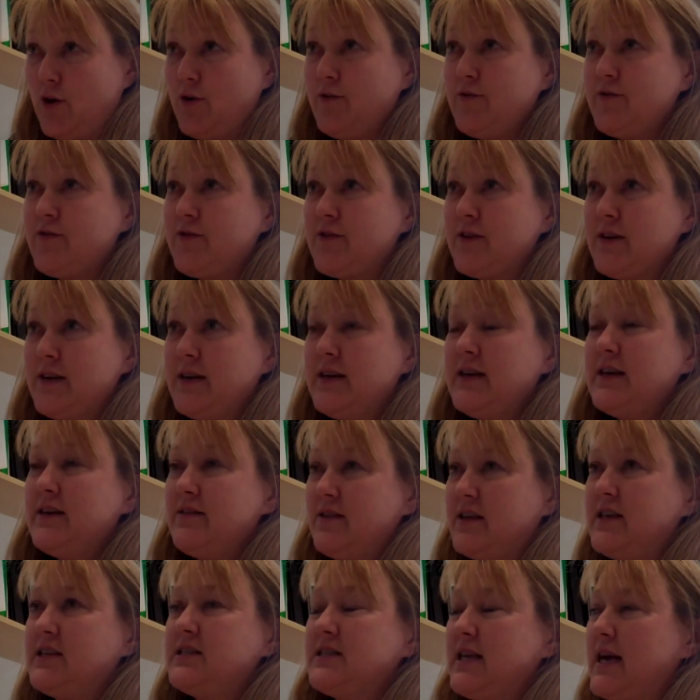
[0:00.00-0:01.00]
of
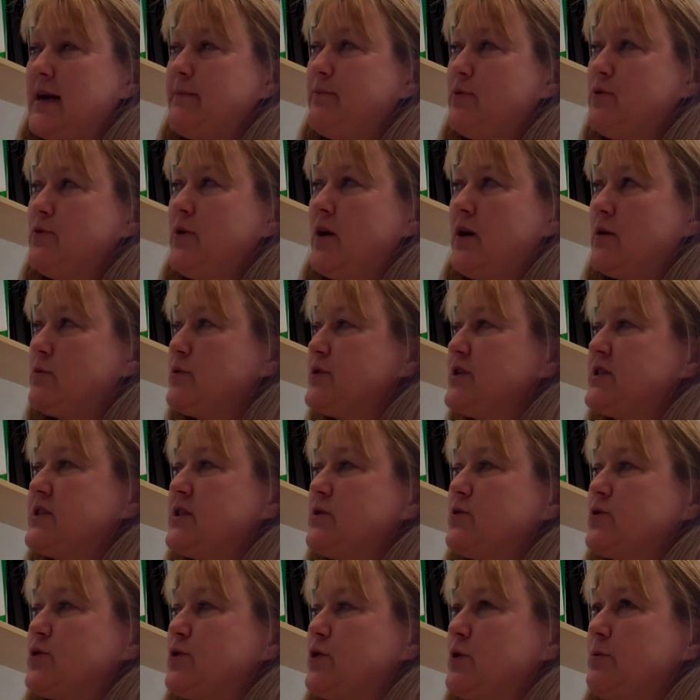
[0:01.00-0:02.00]
the example. I will
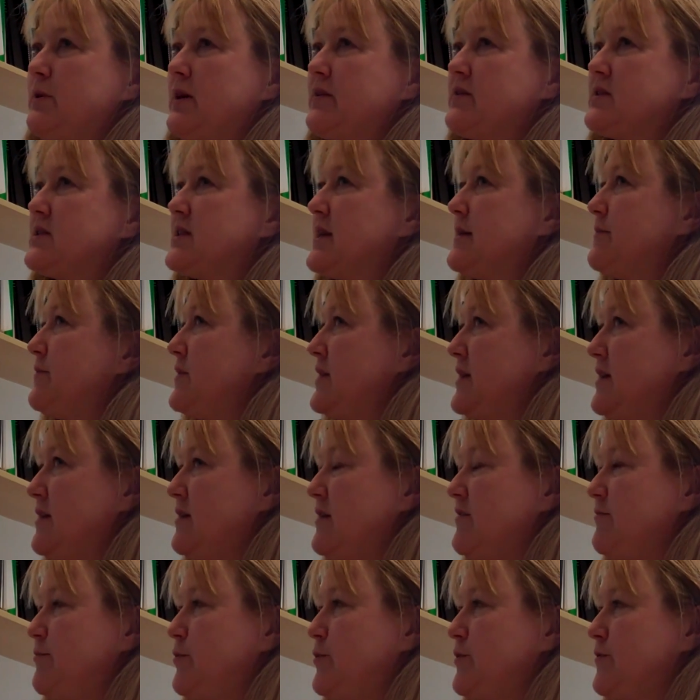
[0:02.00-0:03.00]
still talk about the same thing.
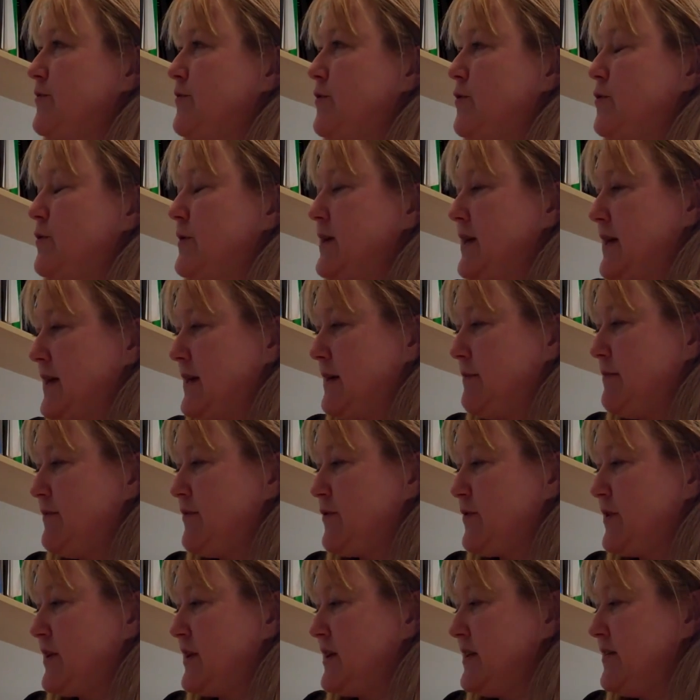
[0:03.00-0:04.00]
I've put forward a
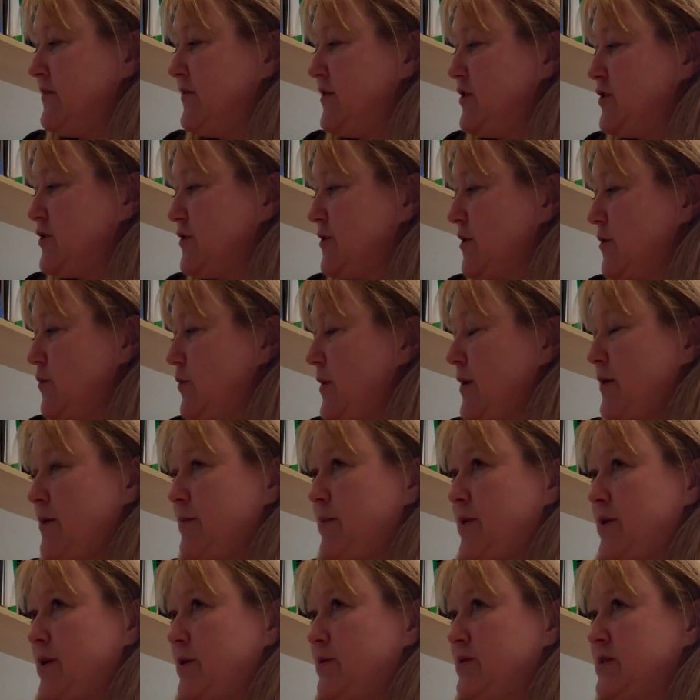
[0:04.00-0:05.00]
very clear vision on where
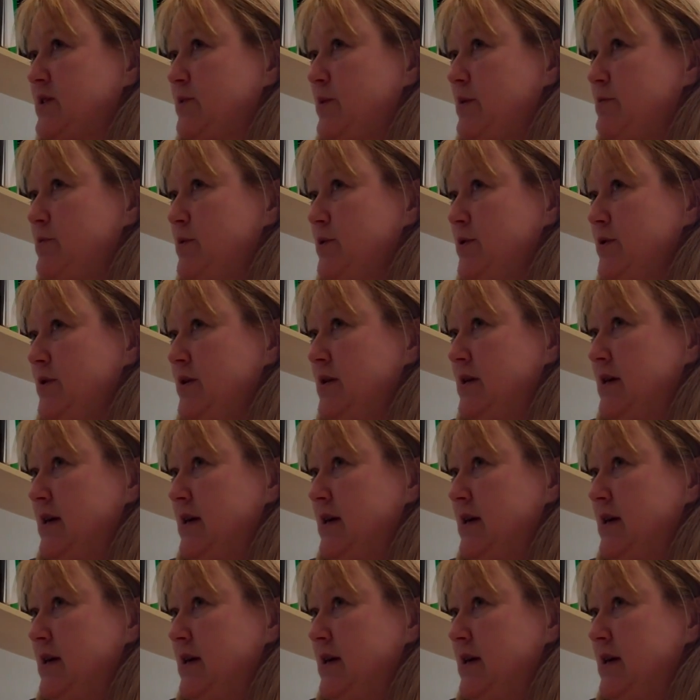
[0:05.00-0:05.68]
I'm going with Swinburne.